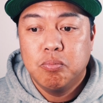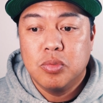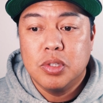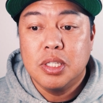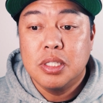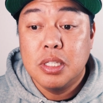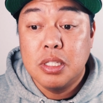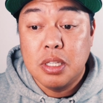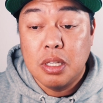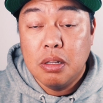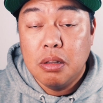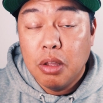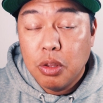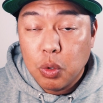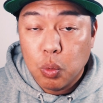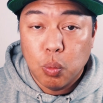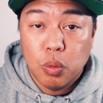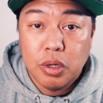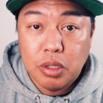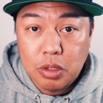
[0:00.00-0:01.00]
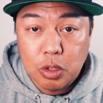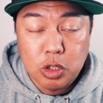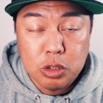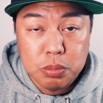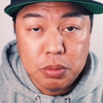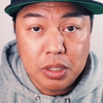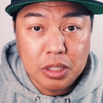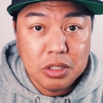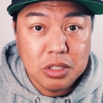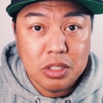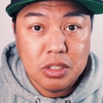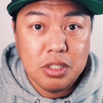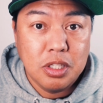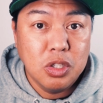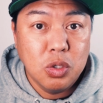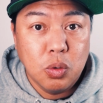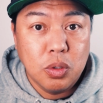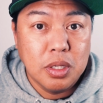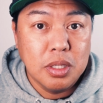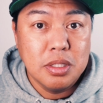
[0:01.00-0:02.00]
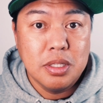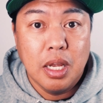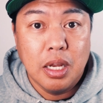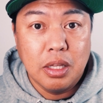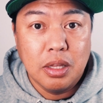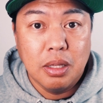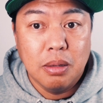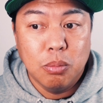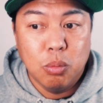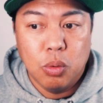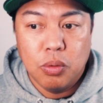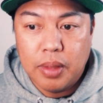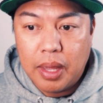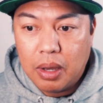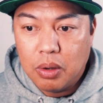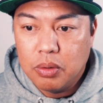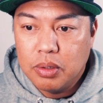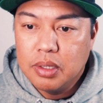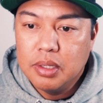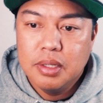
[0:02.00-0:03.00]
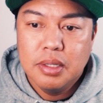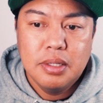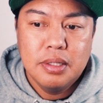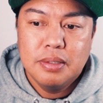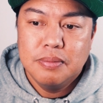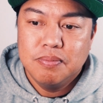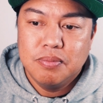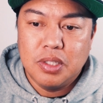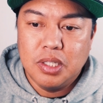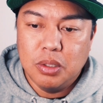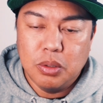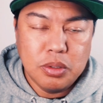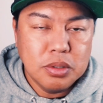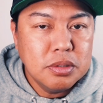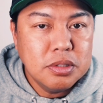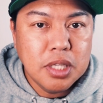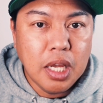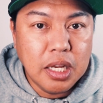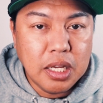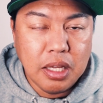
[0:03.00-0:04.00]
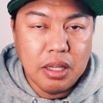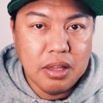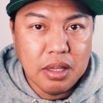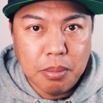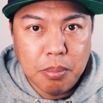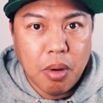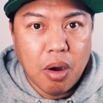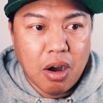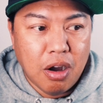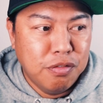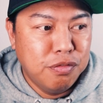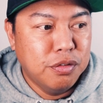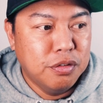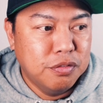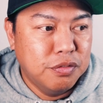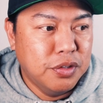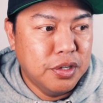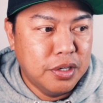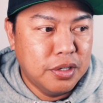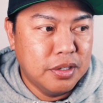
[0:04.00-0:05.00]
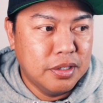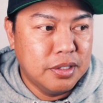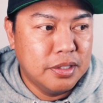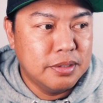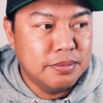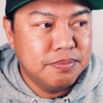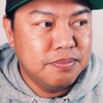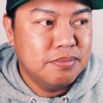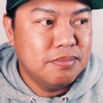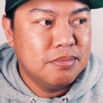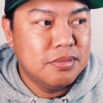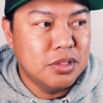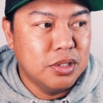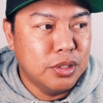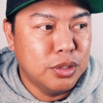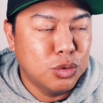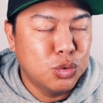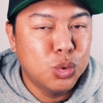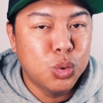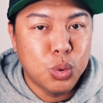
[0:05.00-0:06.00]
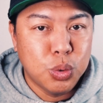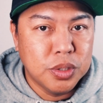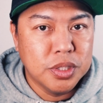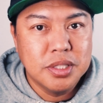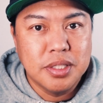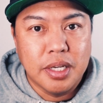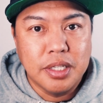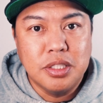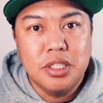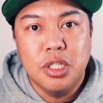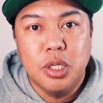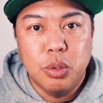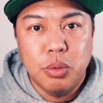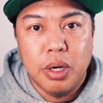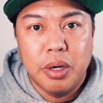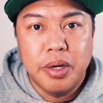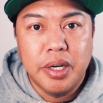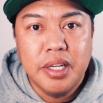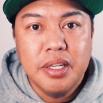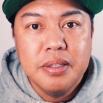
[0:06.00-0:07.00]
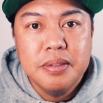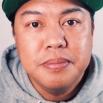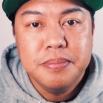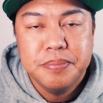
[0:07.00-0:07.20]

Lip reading: this is another one of those places that you can take them without, taking them off of their tourist itinerary.